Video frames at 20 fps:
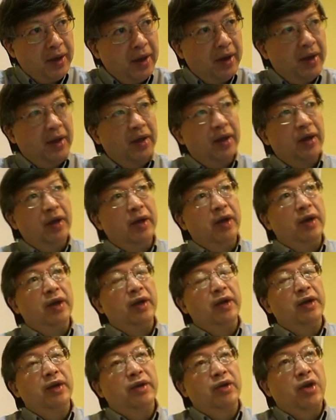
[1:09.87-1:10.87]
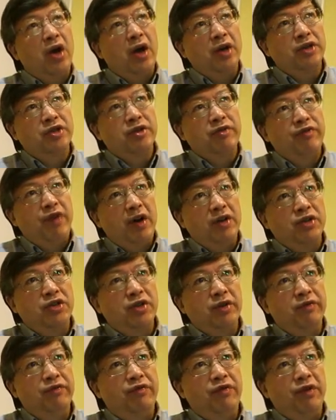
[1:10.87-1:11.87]
the cost
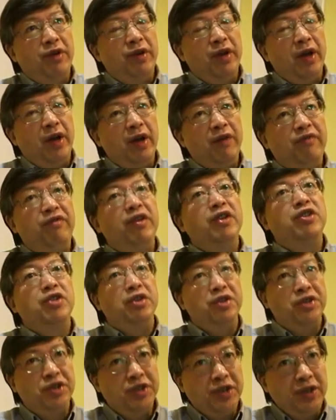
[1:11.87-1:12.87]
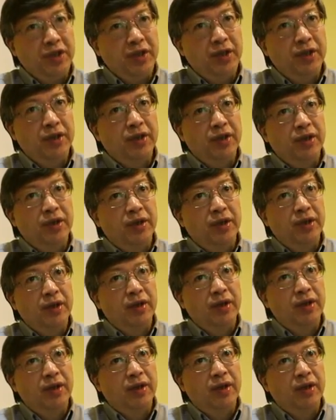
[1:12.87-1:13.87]
function for the efficiency,
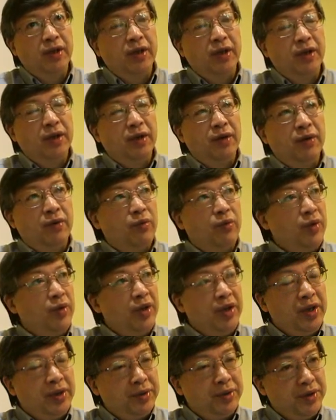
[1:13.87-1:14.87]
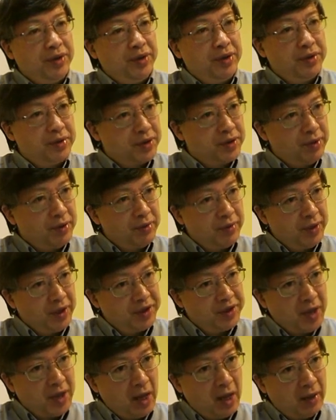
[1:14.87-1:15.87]
we need to use the
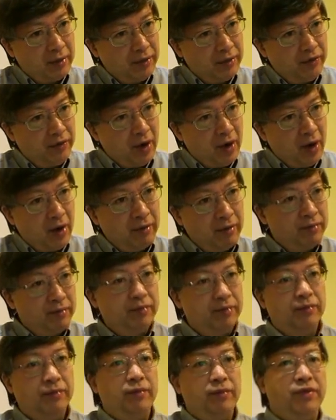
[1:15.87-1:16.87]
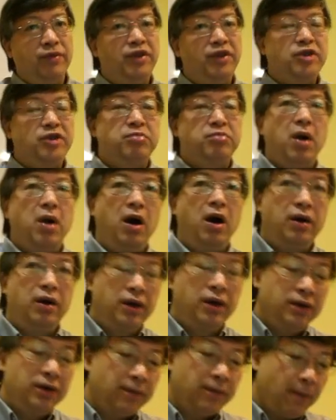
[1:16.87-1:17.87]
result from this
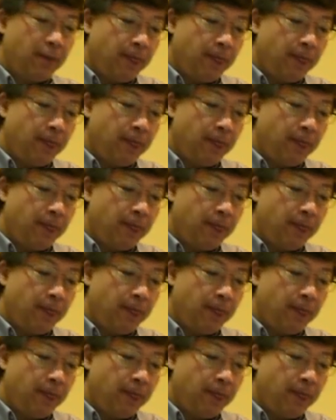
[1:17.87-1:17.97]
part.